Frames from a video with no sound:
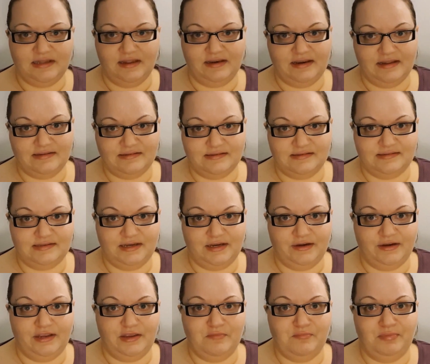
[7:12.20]
not
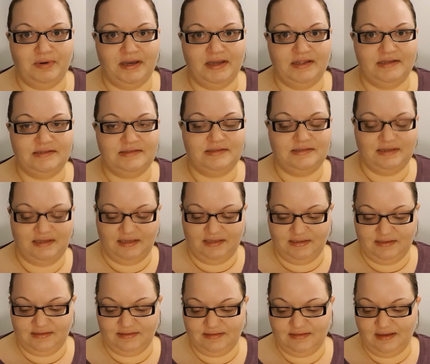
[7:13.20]
necessary, but
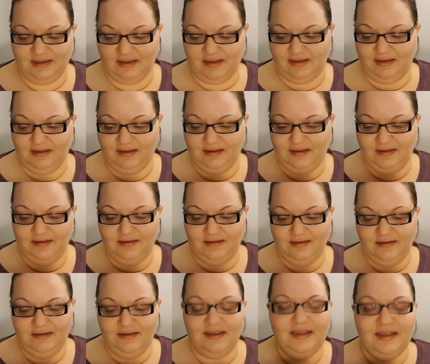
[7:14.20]
it
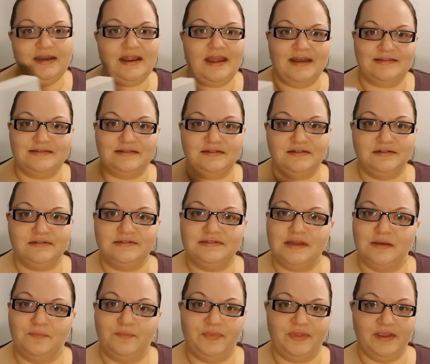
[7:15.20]
adds a little
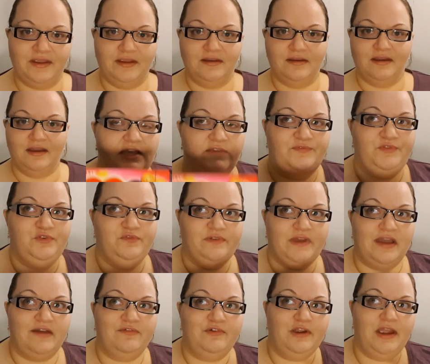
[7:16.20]
something. If you've
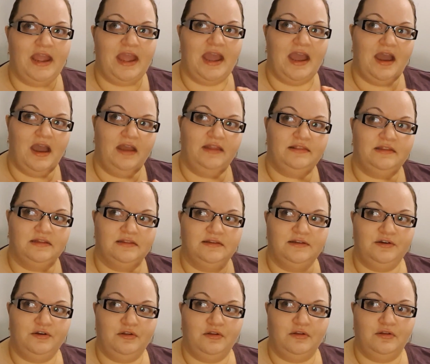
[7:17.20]
ever had the
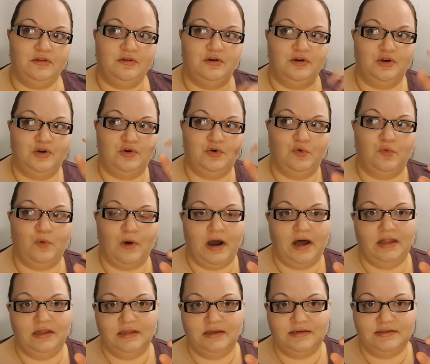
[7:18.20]
little
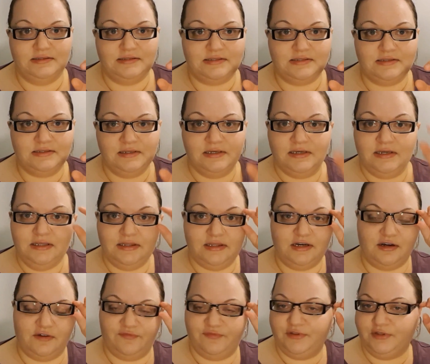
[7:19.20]
koalas
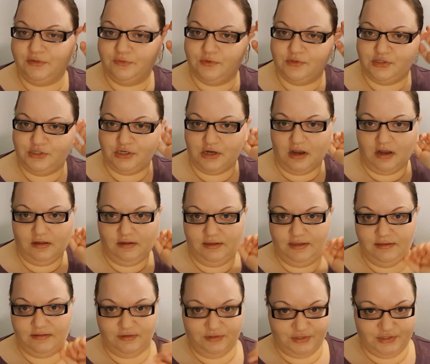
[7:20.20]
that are filled with
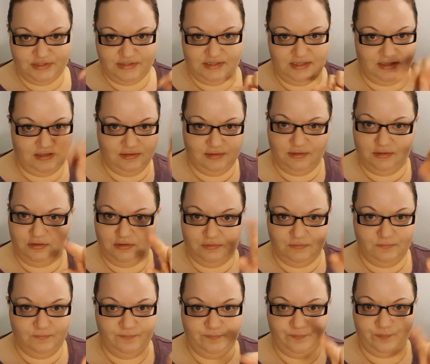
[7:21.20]
chocolate, they're just like a
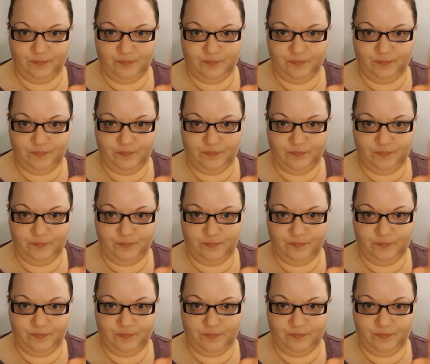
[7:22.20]
little